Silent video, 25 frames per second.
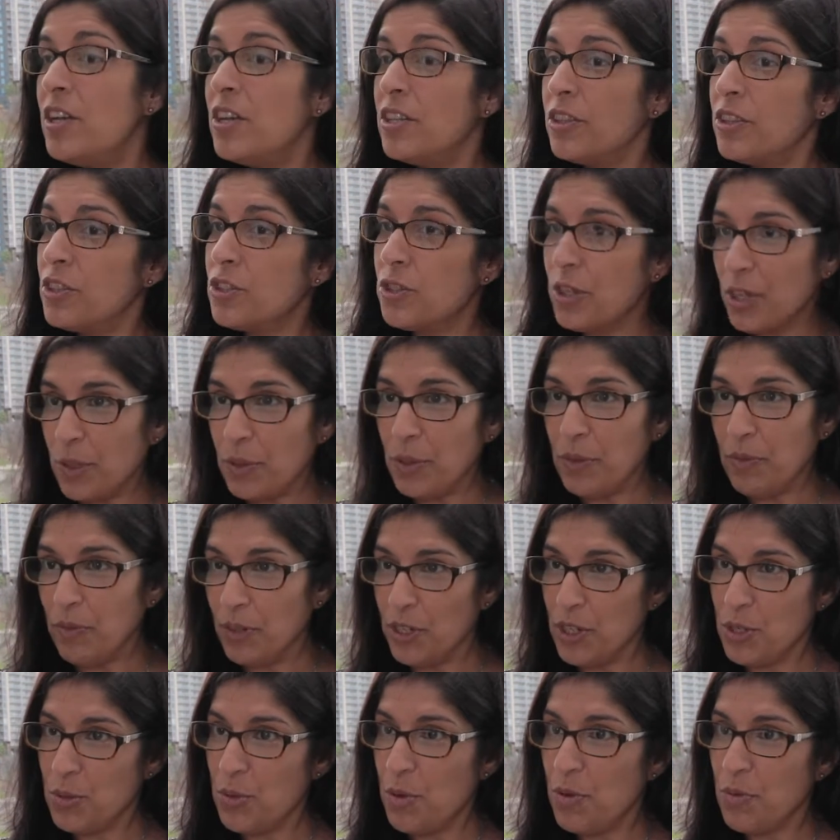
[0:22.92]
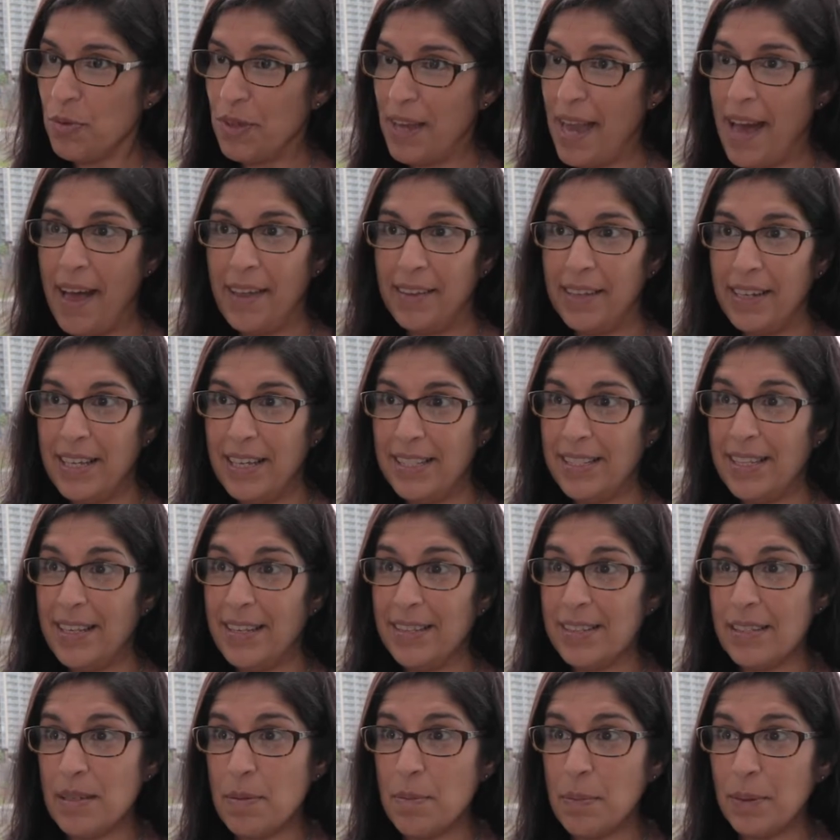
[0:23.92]
The trick with virtual reality is that
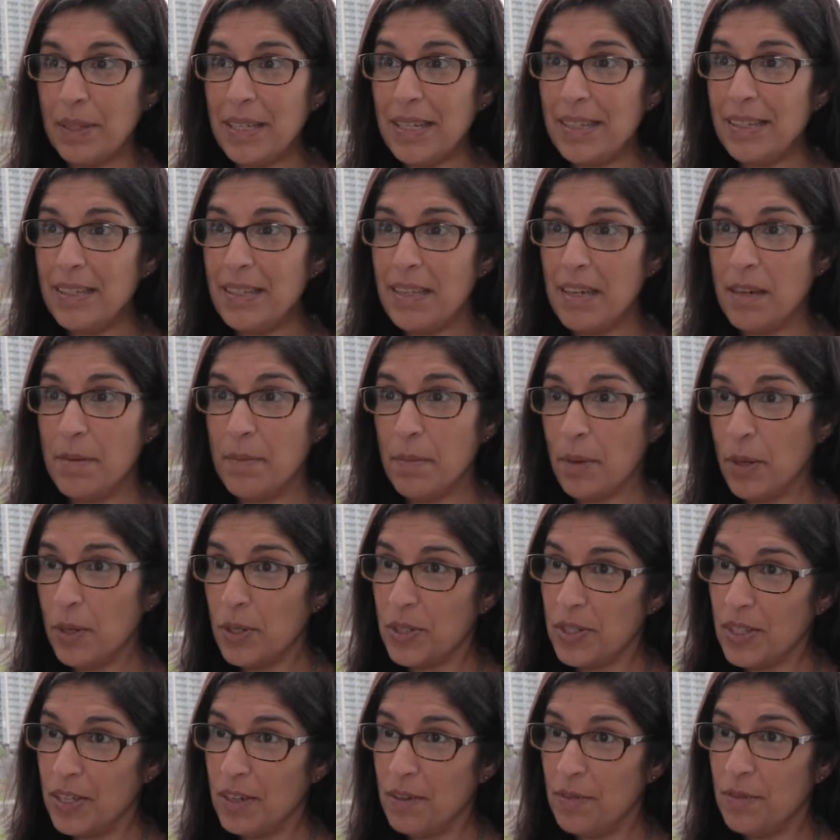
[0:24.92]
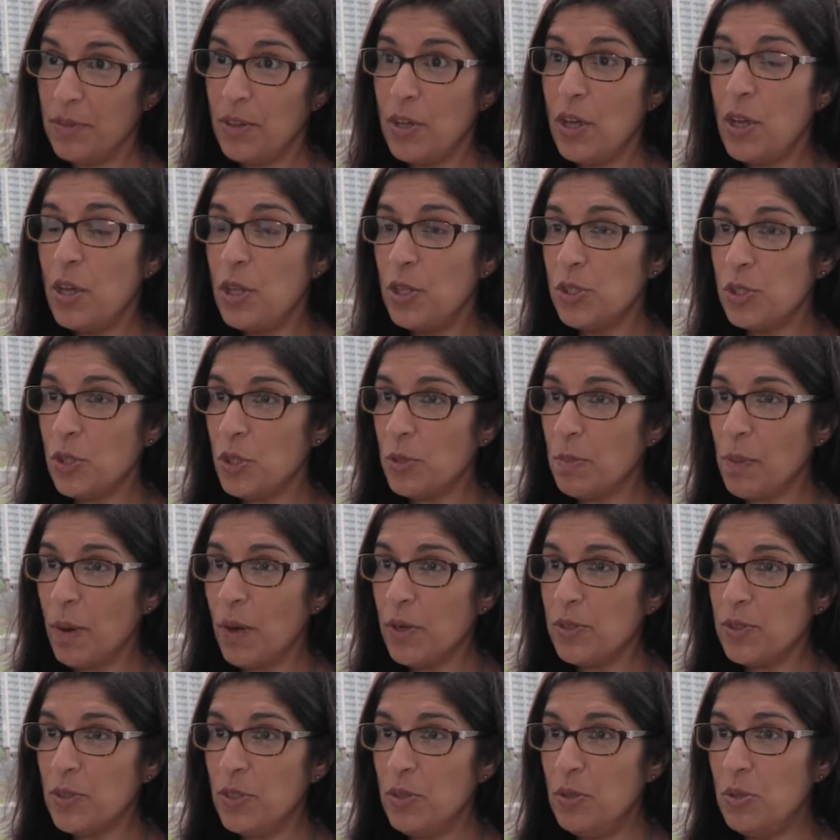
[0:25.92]
it's completely immersive. So the
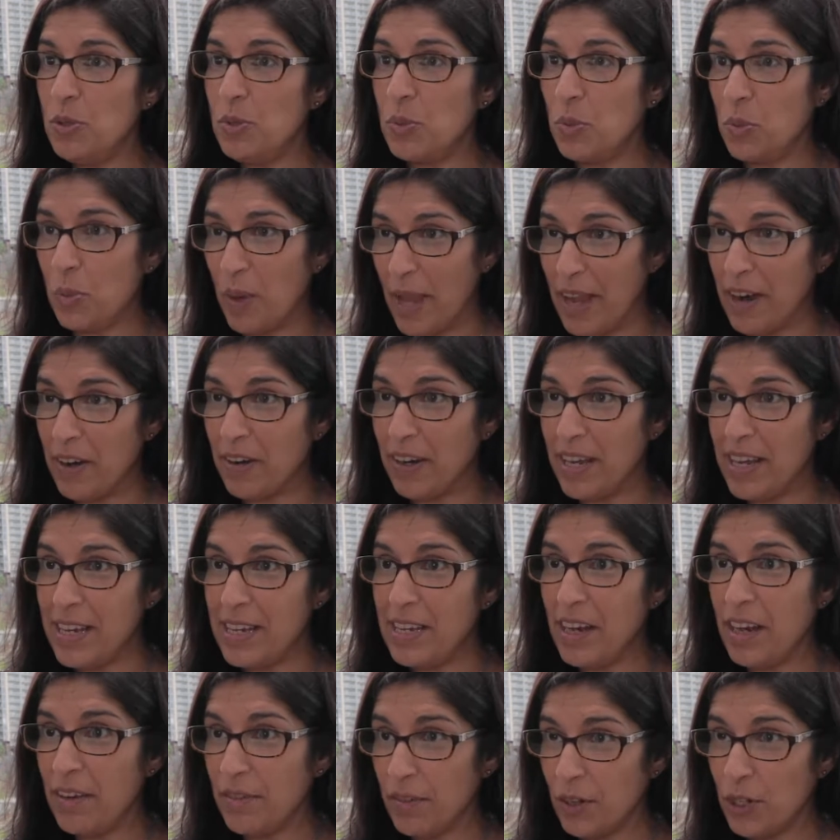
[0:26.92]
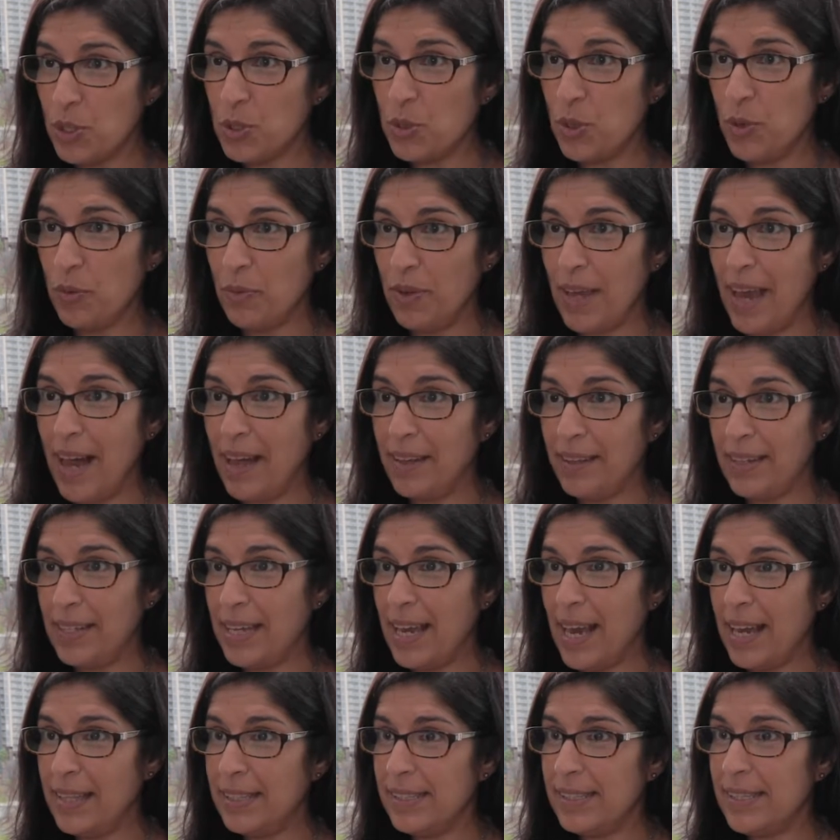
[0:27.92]
person who's wearing a virtual reality
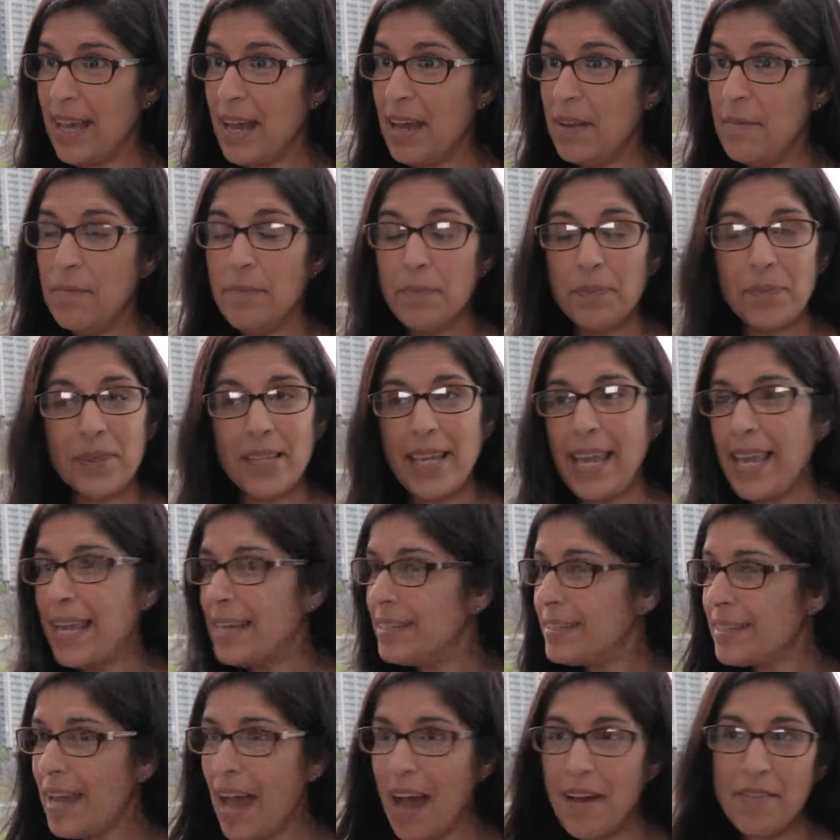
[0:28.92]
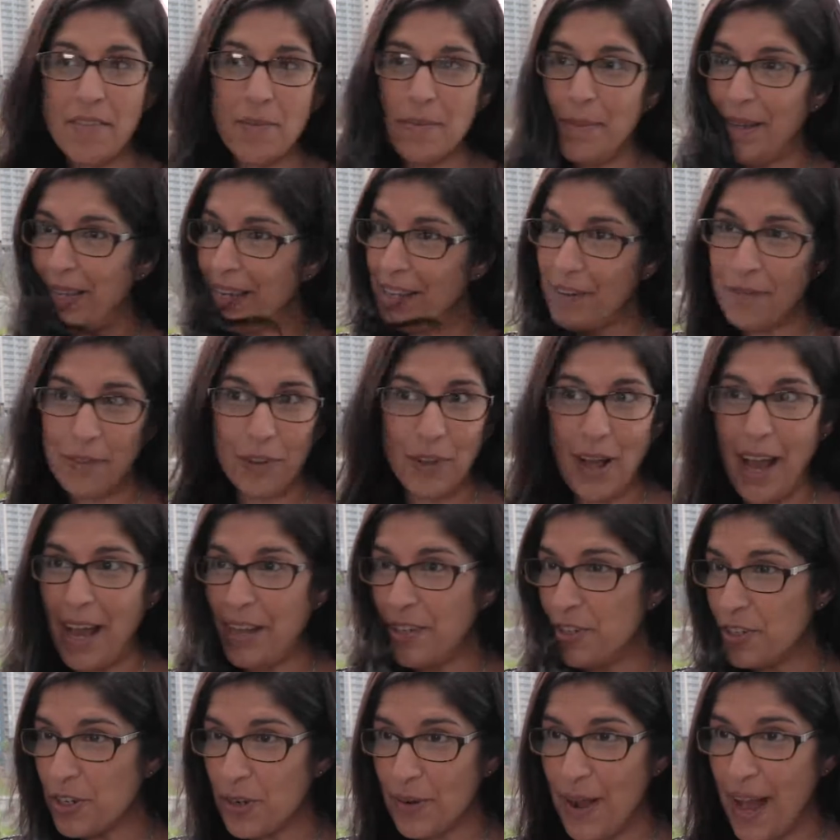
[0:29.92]
headset can't have a meaningful
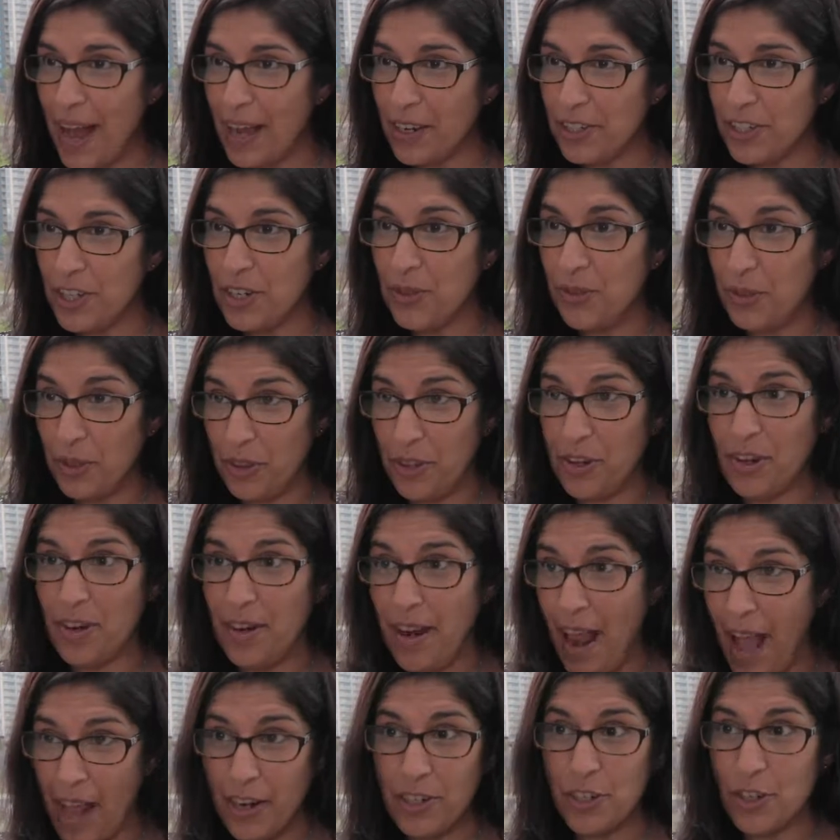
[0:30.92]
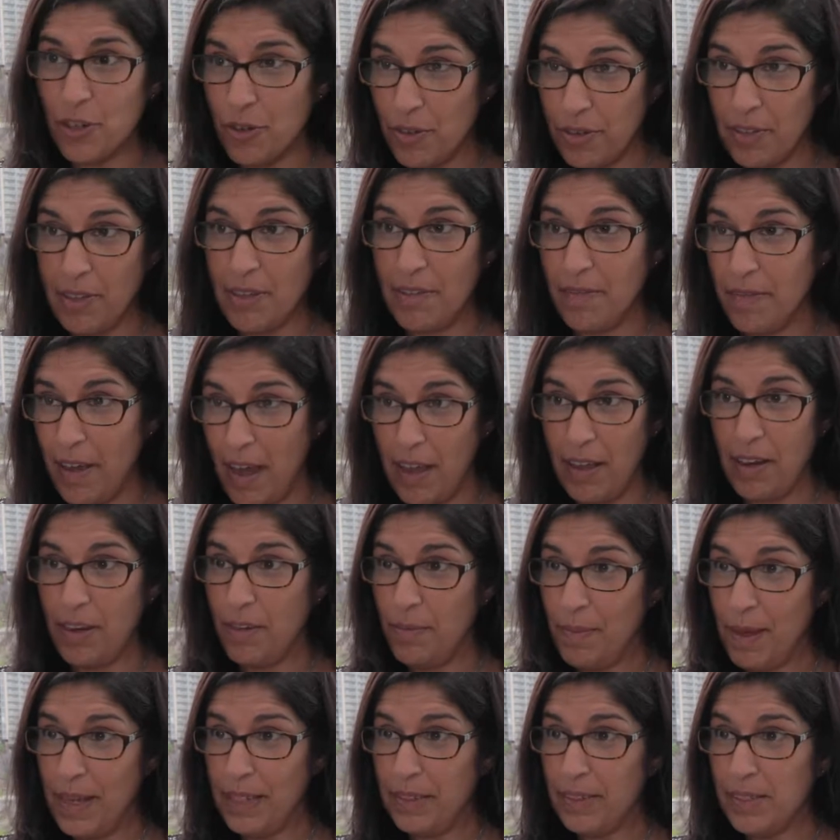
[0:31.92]
interaction with their natural
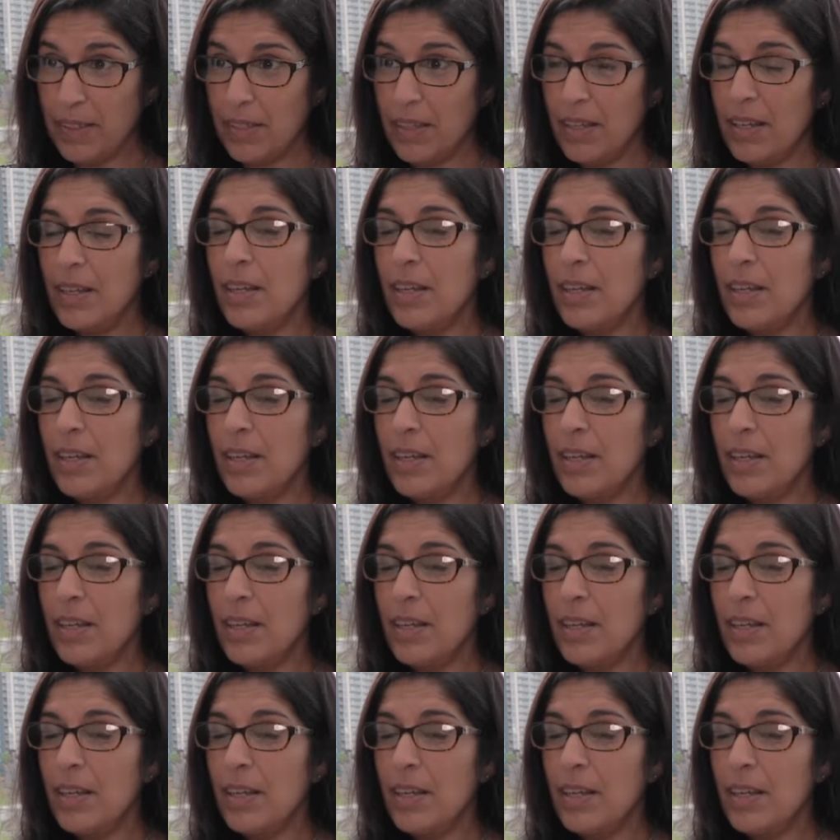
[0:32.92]
environment.